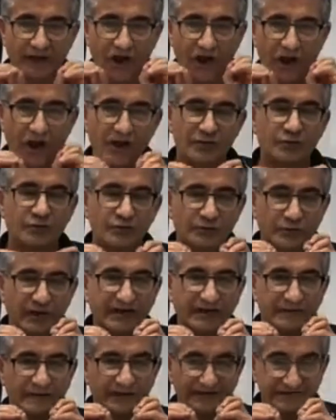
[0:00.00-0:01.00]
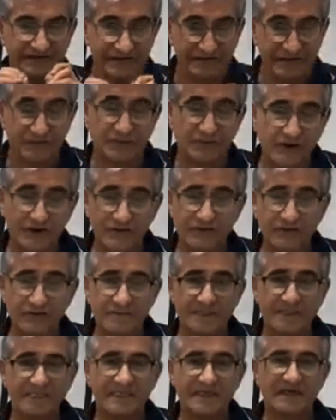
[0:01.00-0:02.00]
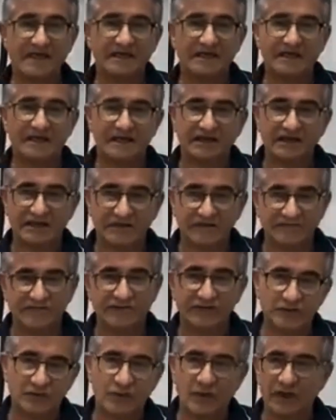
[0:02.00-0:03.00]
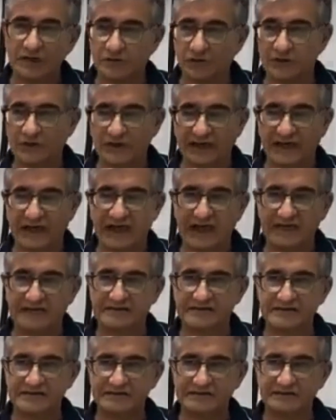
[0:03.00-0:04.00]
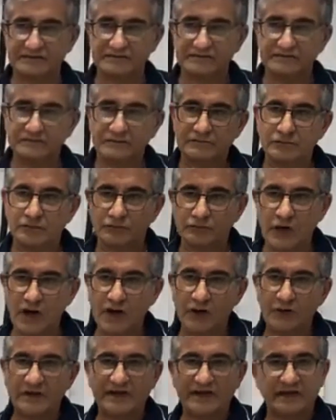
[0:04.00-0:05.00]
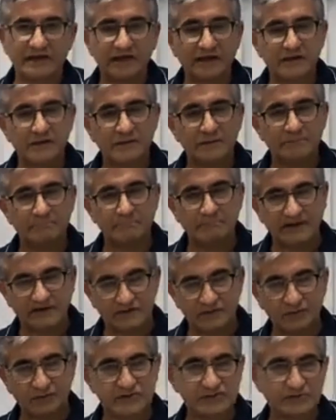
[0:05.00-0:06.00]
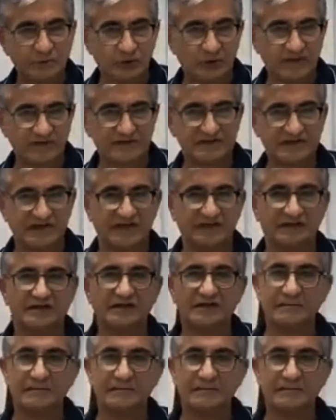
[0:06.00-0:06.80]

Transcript: But I would recommend Xero if you are looking at growing, but to a small extent.